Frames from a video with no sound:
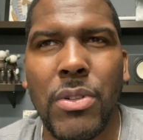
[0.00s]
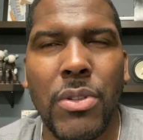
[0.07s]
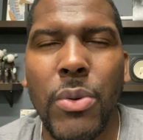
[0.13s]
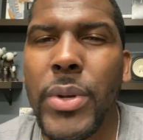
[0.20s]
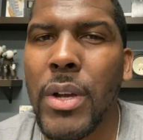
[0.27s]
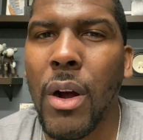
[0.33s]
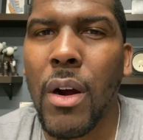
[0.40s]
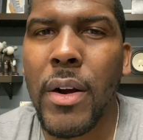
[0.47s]
or
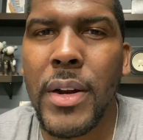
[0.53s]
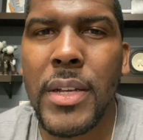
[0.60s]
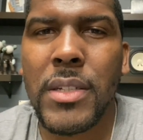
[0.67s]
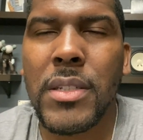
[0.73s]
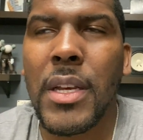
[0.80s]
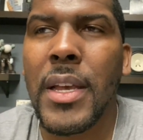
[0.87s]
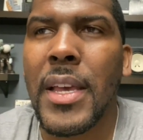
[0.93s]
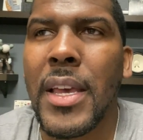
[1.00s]
three
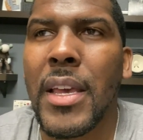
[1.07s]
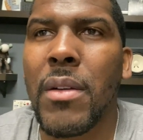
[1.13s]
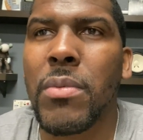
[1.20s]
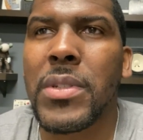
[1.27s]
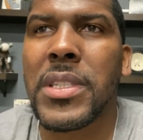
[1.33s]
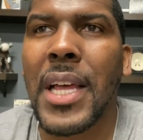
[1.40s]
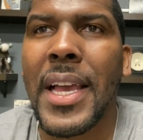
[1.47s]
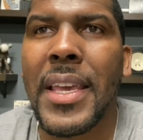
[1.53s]
artists. And he
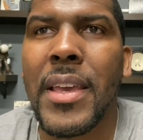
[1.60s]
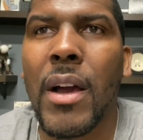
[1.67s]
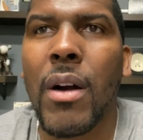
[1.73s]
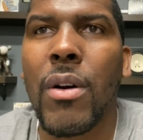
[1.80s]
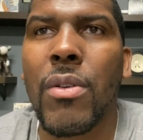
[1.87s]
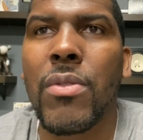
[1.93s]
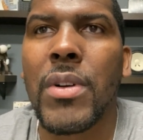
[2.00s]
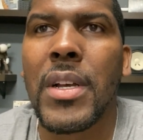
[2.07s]
was like,
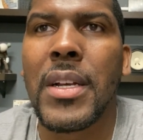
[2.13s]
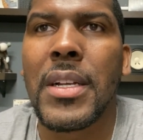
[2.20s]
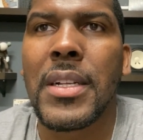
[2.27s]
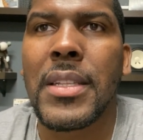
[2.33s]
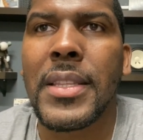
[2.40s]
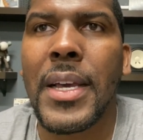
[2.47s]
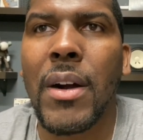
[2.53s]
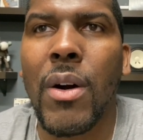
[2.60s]
yo,
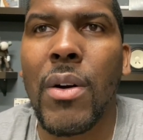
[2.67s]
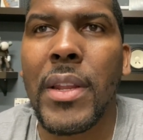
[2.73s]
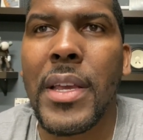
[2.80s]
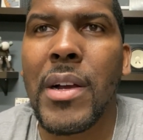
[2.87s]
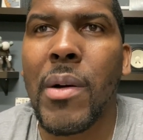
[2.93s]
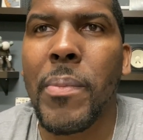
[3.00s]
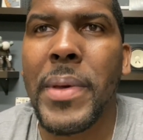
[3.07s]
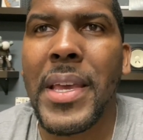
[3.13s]
they're only
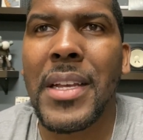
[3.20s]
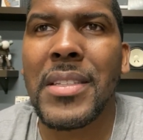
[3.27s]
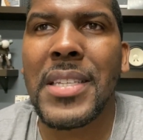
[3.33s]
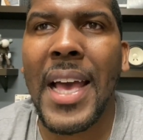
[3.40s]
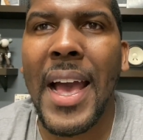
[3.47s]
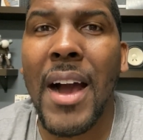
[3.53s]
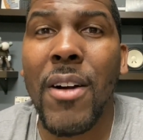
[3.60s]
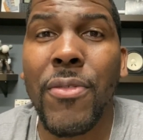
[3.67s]
going to be in
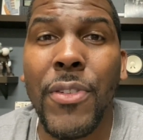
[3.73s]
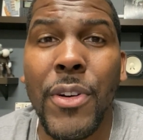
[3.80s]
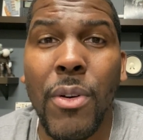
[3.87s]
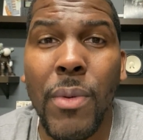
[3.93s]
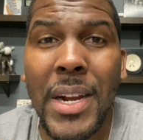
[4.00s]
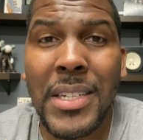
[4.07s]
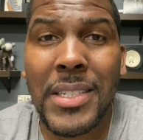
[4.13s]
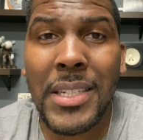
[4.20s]
town for the
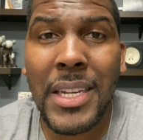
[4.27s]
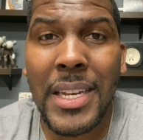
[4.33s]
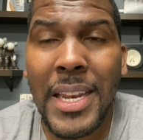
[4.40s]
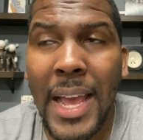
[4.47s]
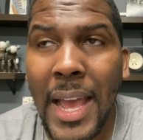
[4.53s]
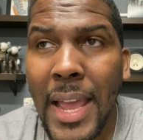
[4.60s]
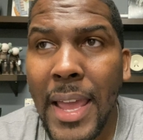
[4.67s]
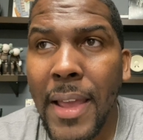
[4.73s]
rest of the
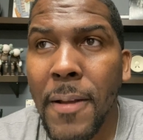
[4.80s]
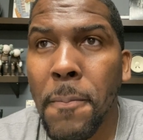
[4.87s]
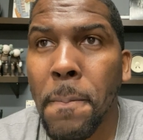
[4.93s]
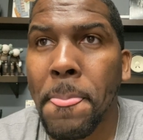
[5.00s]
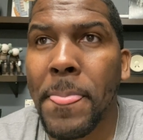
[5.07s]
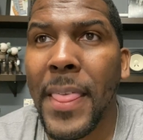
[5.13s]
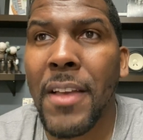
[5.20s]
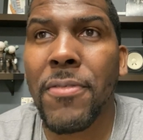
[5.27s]
day.
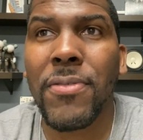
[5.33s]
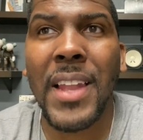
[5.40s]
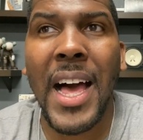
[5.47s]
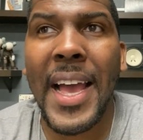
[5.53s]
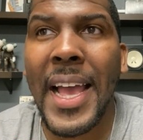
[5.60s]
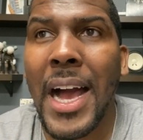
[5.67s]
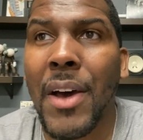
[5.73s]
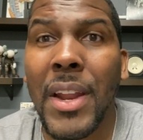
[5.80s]
They
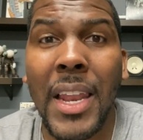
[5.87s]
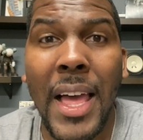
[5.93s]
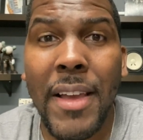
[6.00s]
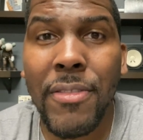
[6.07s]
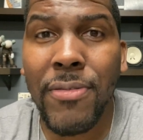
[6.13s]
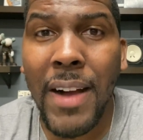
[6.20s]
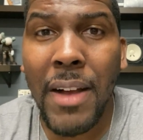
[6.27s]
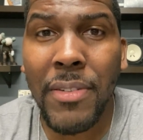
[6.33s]
fly out at like
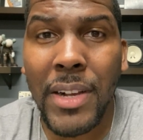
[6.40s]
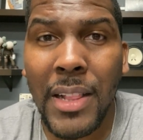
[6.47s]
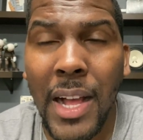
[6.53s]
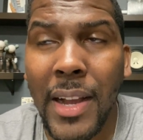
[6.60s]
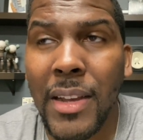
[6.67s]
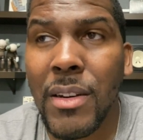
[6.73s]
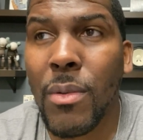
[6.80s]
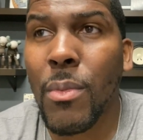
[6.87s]
5
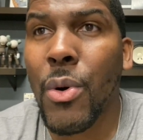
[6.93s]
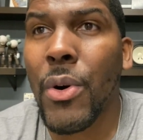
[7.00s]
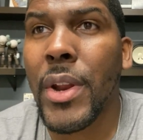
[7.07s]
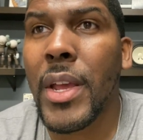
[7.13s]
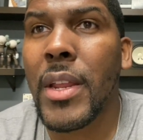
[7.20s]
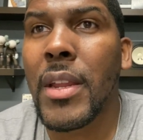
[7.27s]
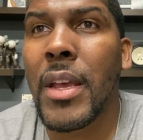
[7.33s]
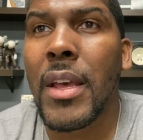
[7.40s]
o'clock in the
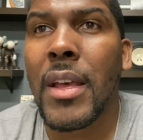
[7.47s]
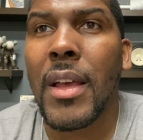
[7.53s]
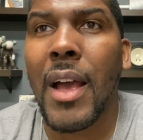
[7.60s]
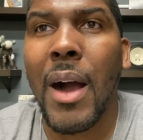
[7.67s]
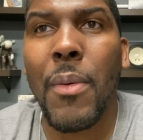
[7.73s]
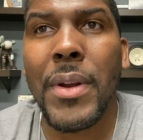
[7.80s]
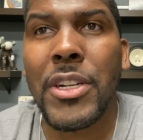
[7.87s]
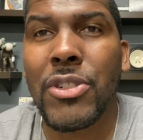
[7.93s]
morning.
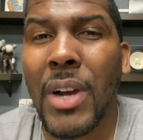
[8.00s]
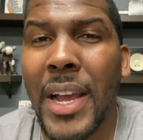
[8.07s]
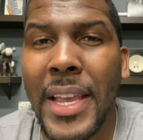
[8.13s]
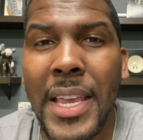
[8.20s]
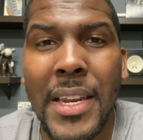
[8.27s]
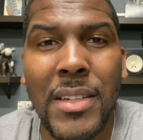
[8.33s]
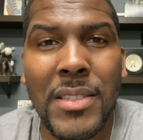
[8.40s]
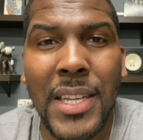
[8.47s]
I want to try to
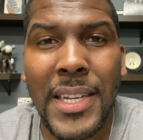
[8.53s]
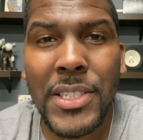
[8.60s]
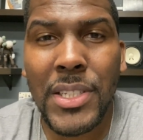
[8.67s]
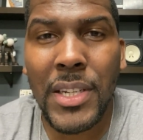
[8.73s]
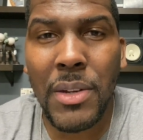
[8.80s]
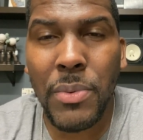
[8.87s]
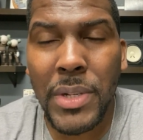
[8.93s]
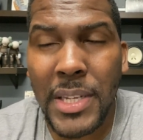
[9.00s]
get a
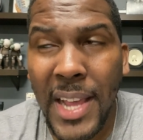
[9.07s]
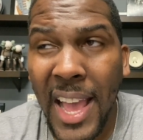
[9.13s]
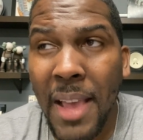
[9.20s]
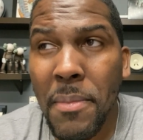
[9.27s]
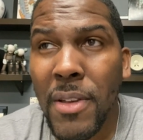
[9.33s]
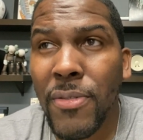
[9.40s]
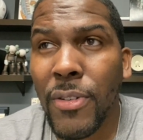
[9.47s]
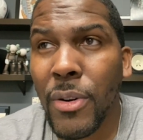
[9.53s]
session in with
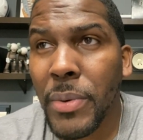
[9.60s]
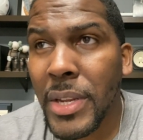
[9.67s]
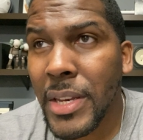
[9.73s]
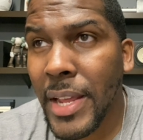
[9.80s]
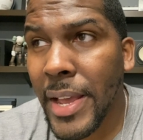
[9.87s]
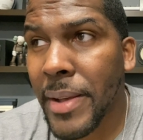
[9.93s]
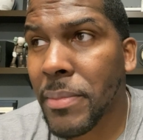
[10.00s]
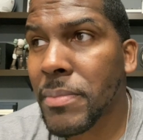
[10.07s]
Dame before we
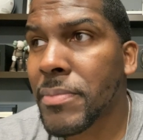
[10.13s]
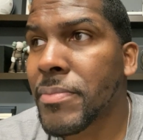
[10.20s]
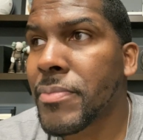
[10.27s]
dip.